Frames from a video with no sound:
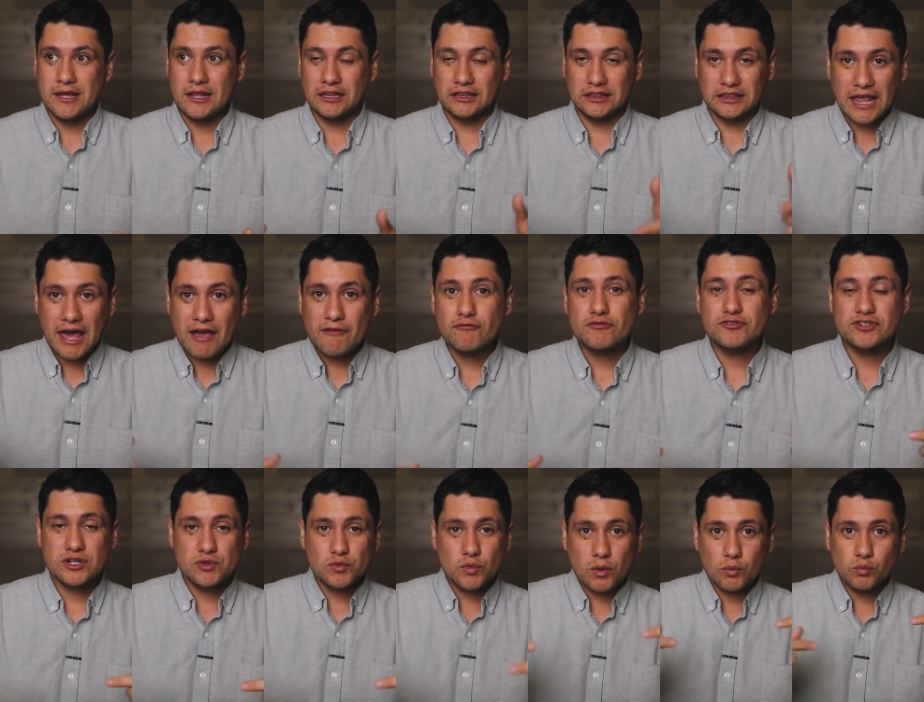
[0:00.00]

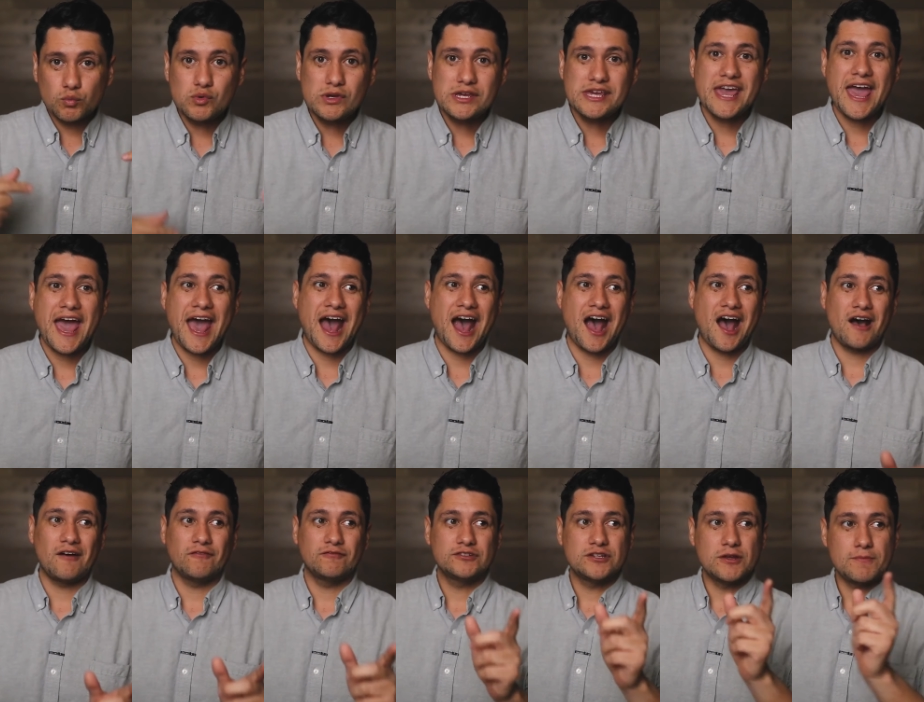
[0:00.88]
leveraging what we
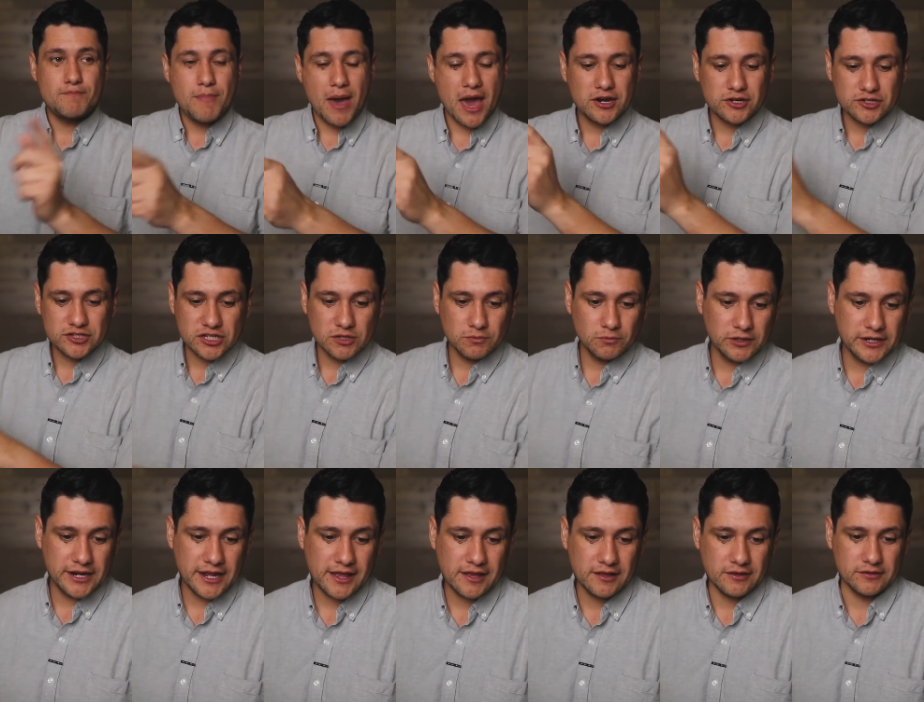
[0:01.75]
have to better
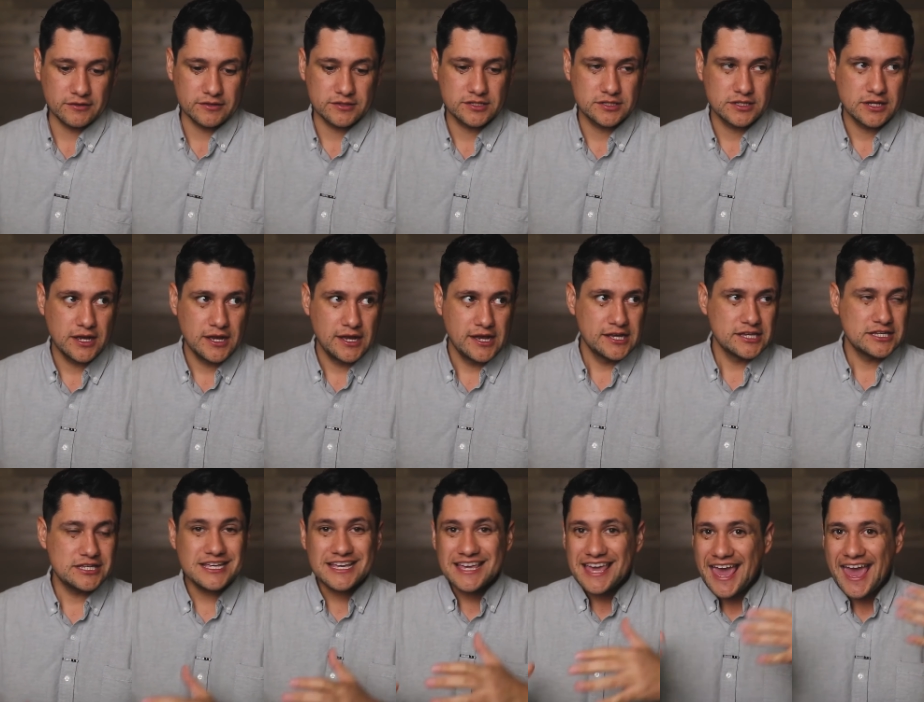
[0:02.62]
someone else.
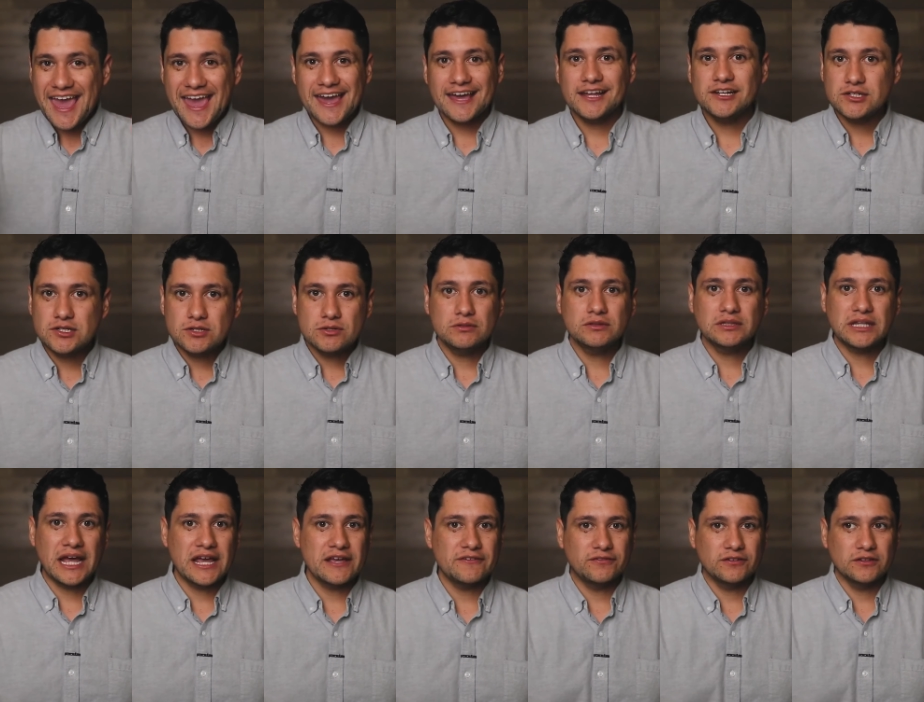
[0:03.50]
You can't do
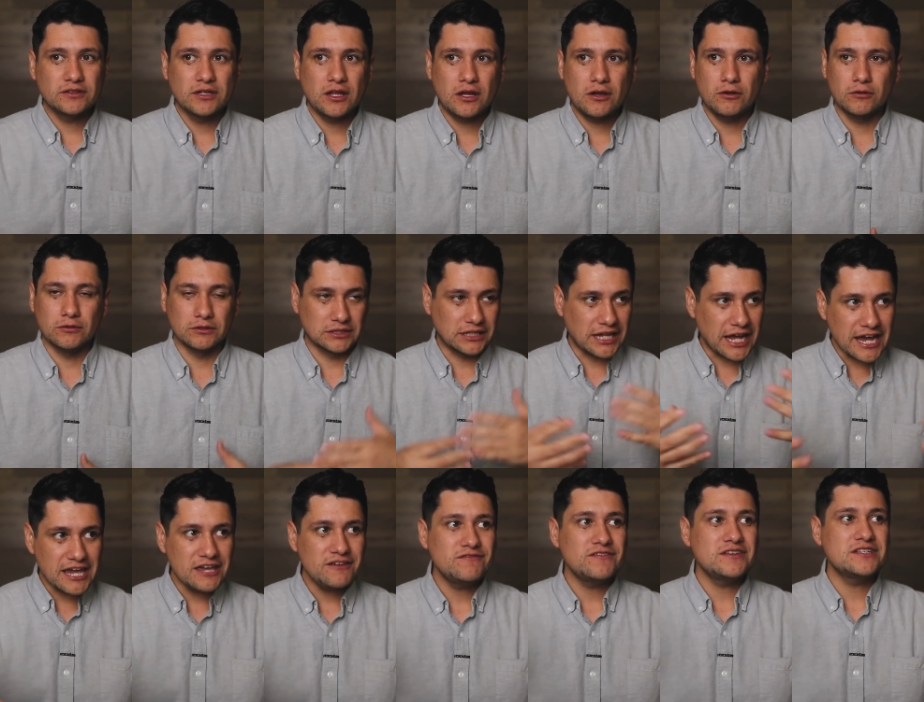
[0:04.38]
life alone.
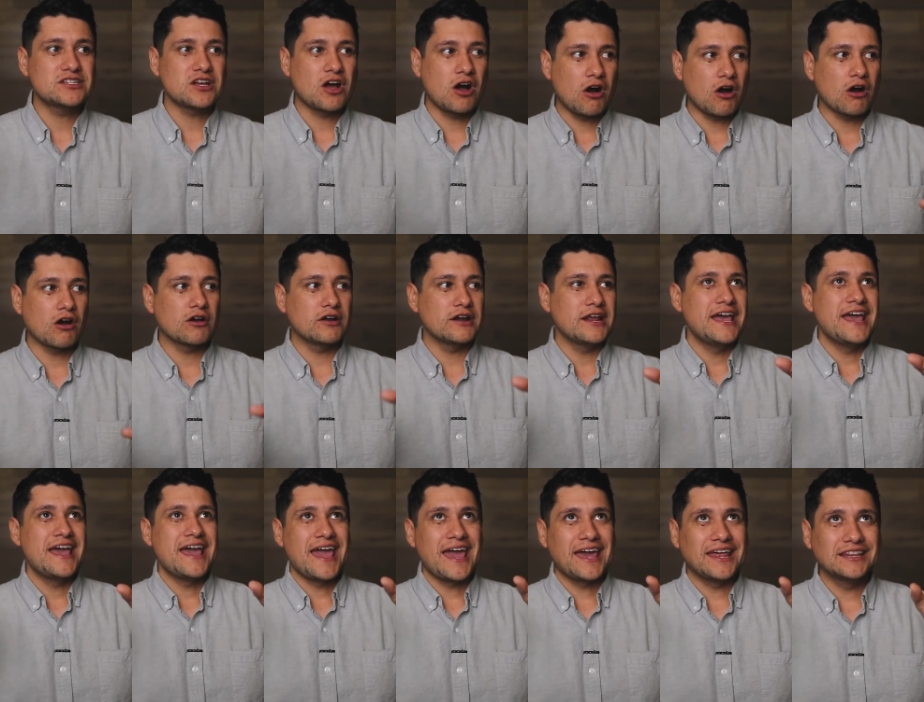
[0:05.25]
Life is hard,
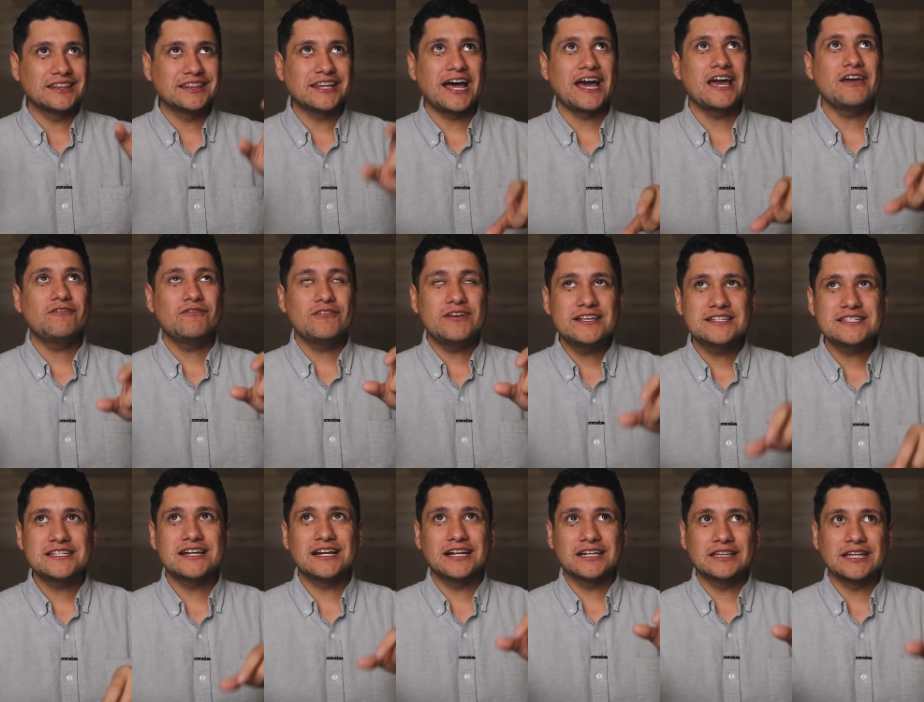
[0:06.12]
and life
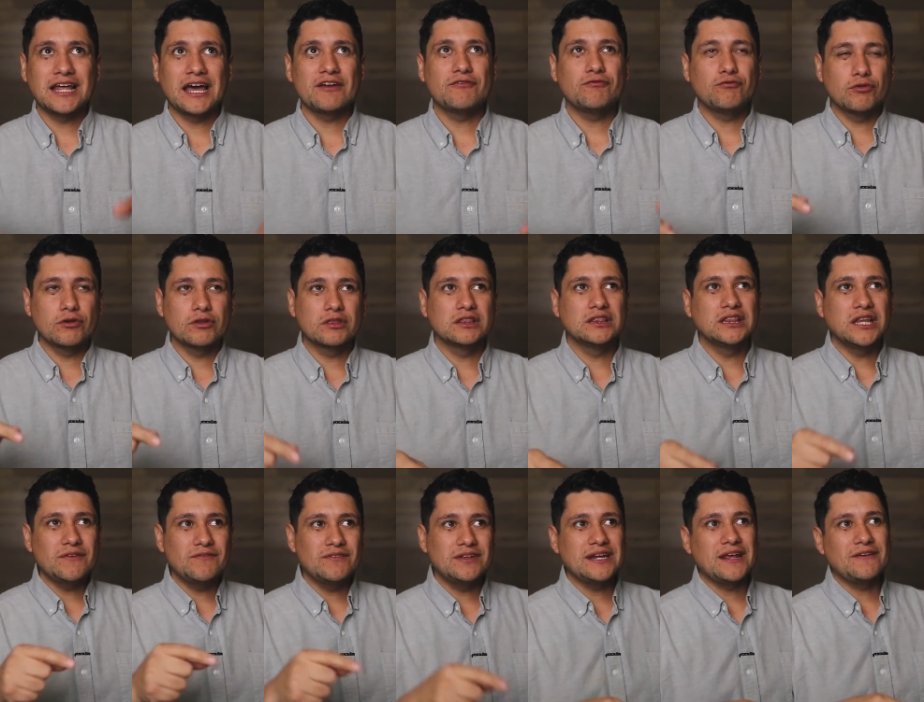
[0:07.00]
isn't a life worth
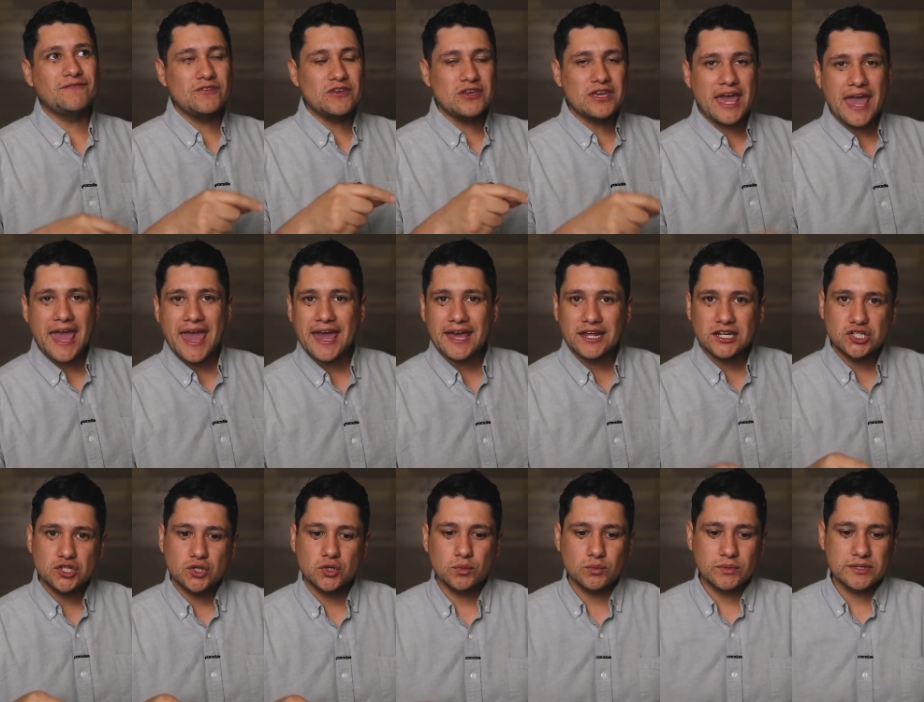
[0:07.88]
living if you
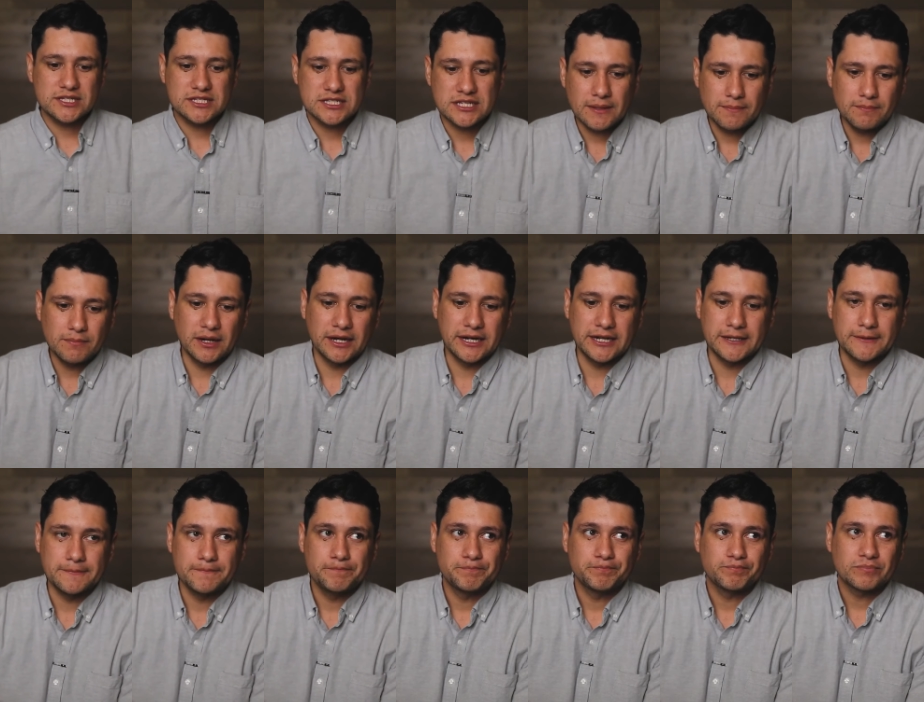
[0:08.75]
can't do it with somebody.